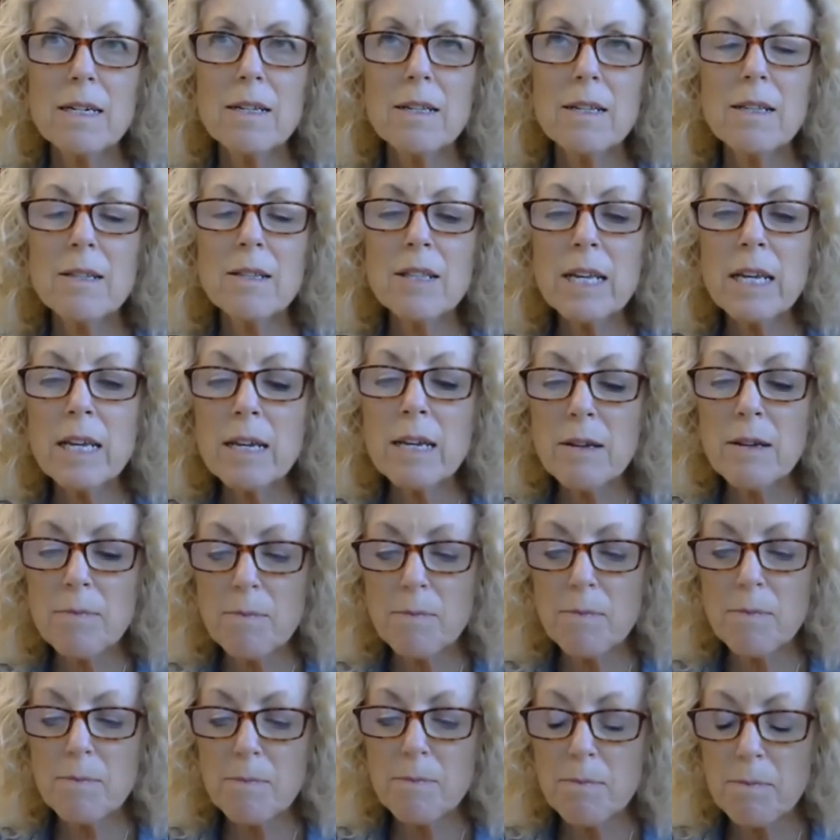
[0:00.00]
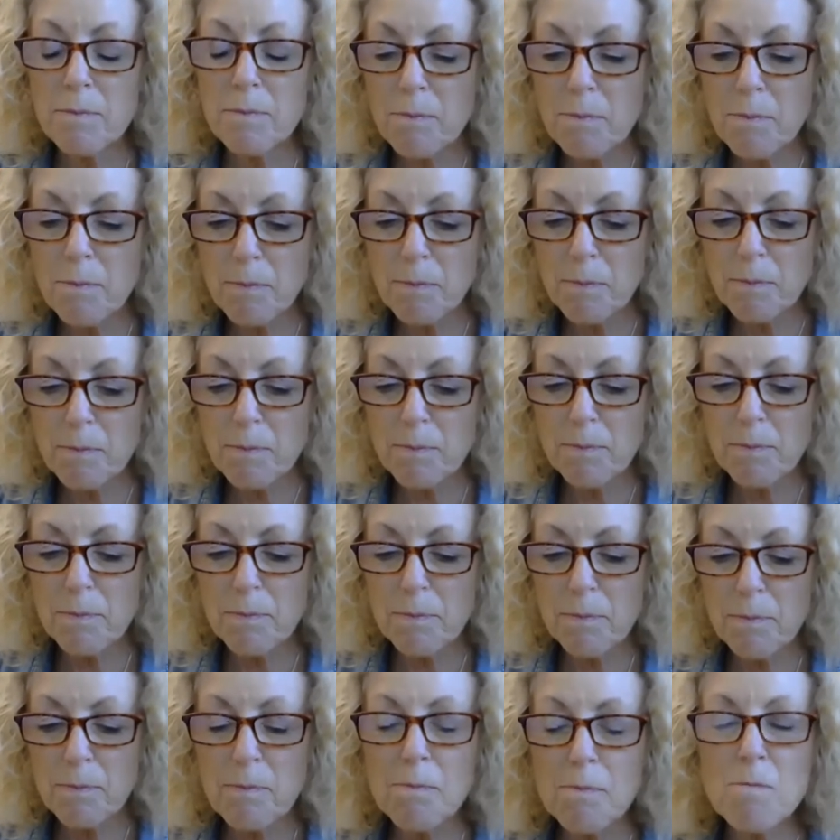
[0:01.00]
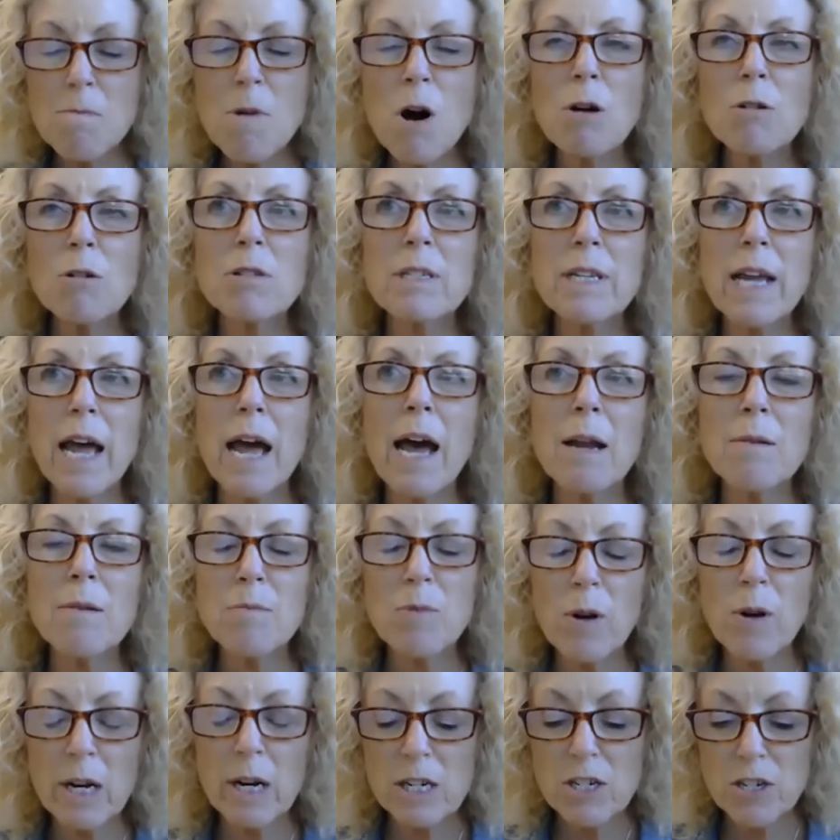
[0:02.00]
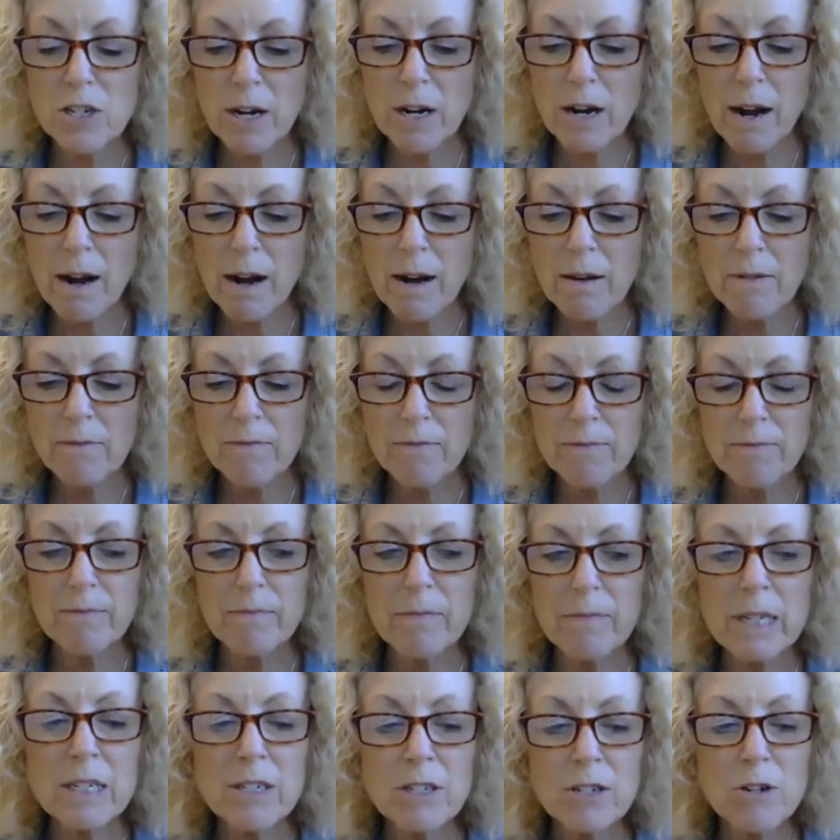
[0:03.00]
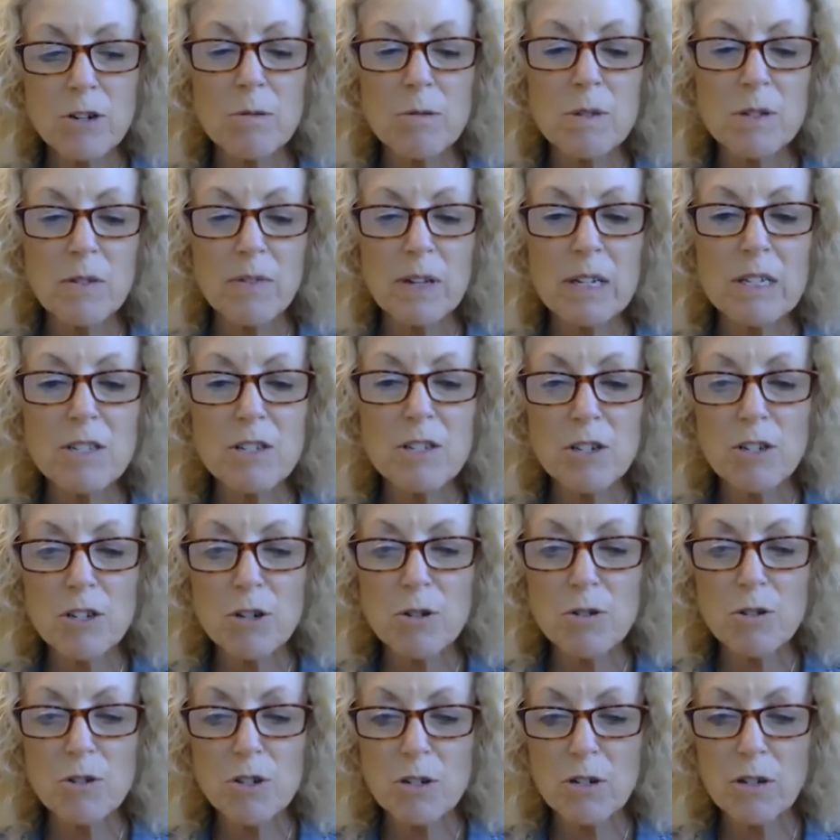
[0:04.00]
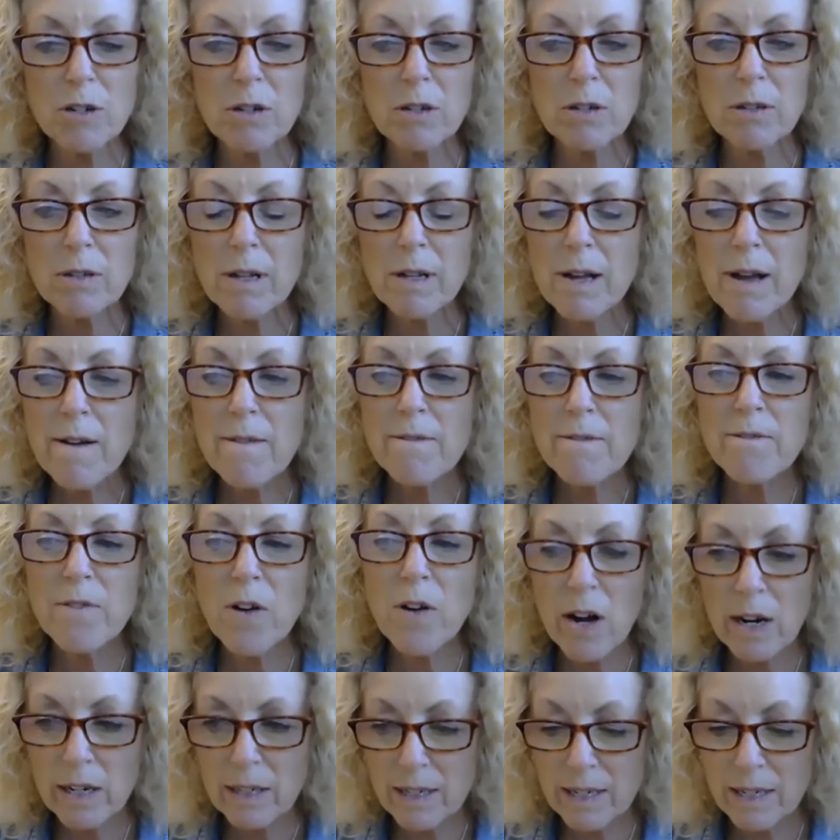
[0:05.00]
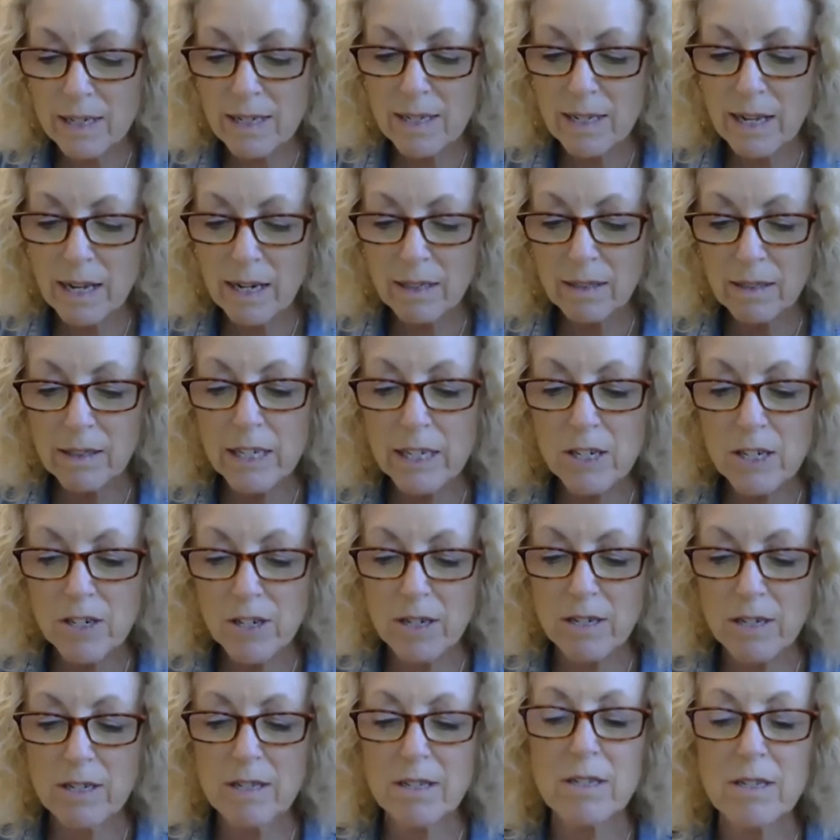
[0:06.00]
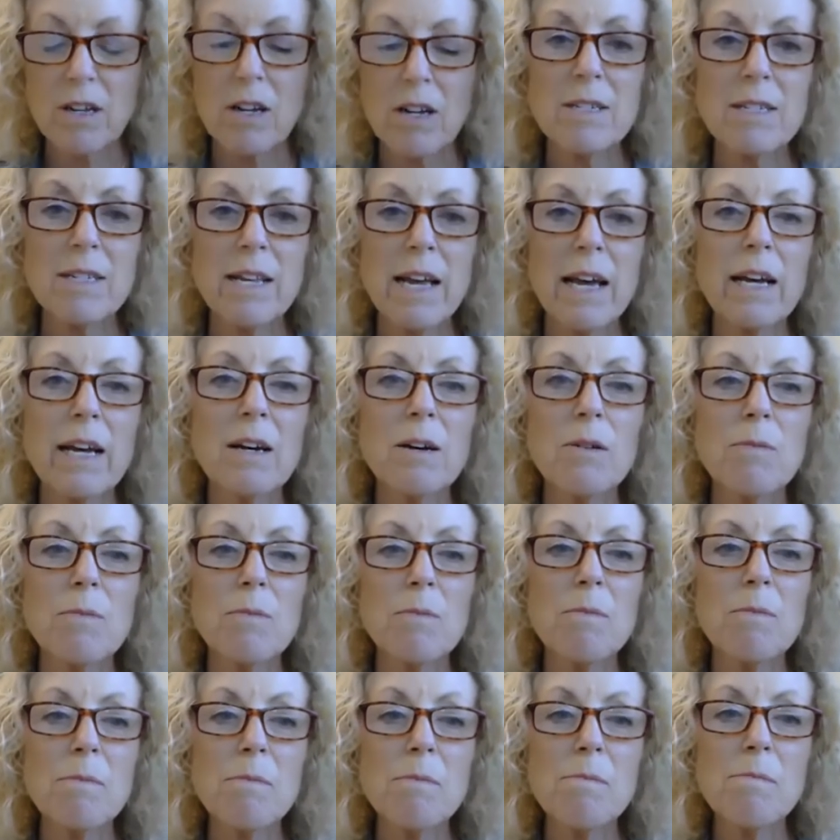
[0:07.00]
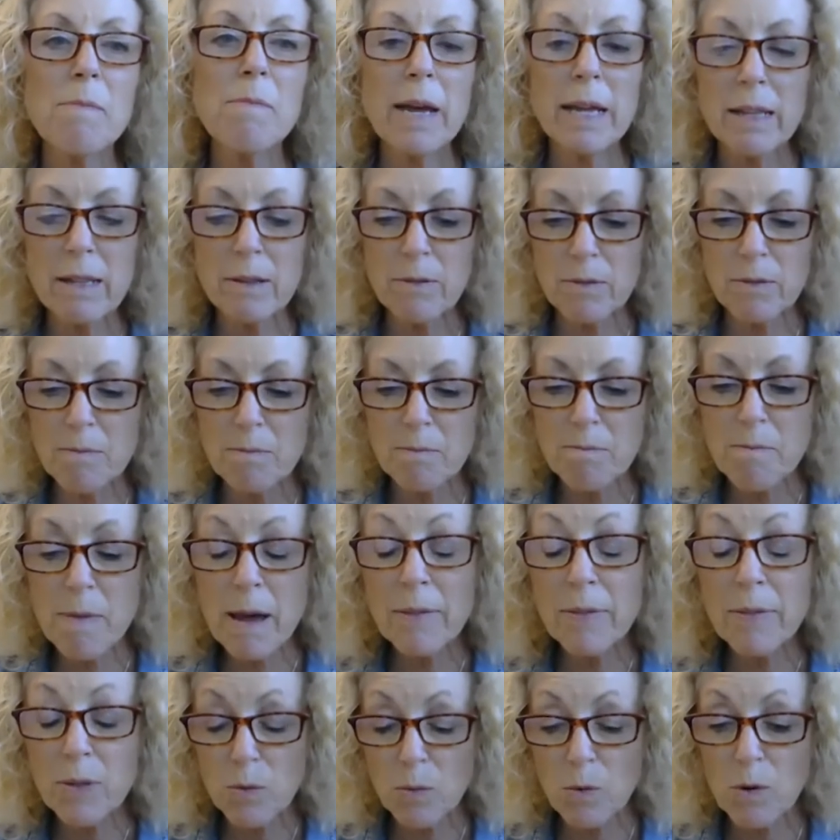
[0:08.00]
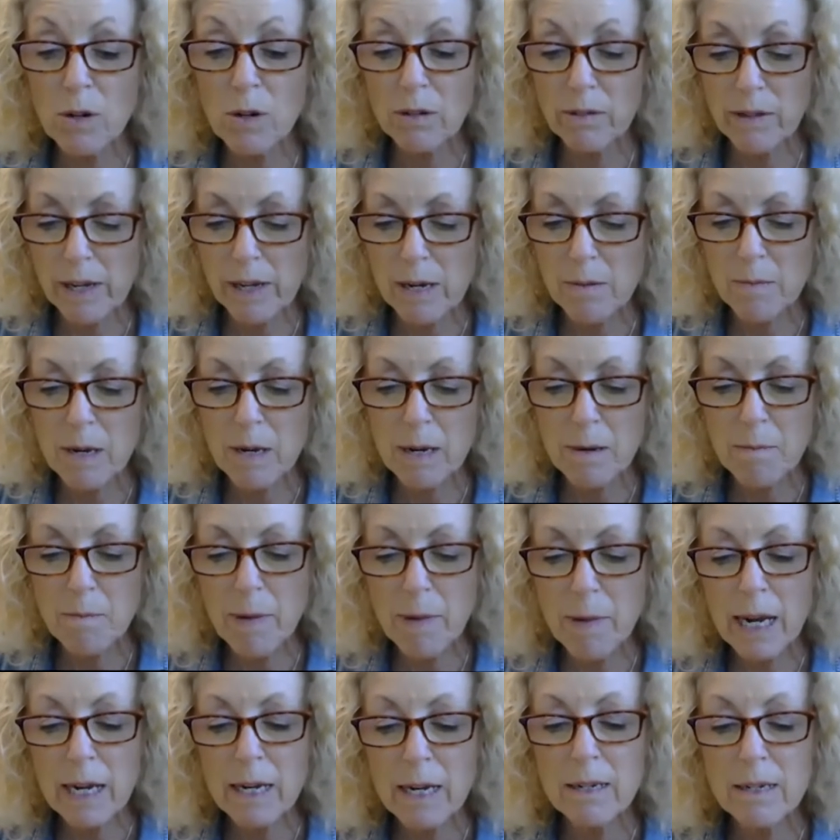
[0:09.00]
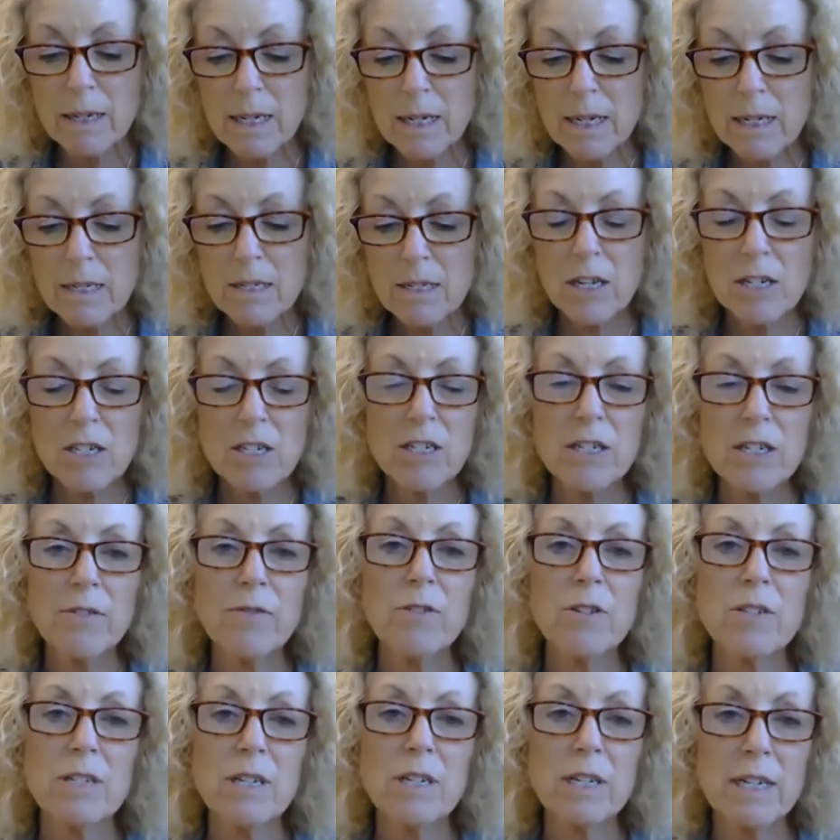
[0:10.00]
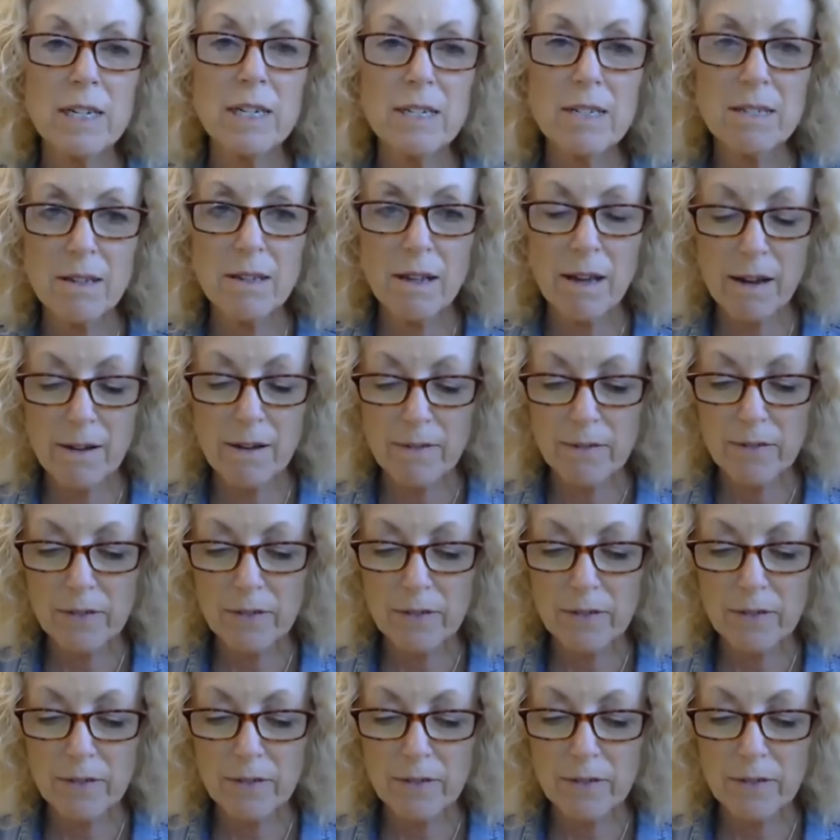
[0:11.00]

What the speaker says: the most admiration of, in terms of institutional fondness and allegiance. Gonzaga meant the world to him, and it made such a difference in his life.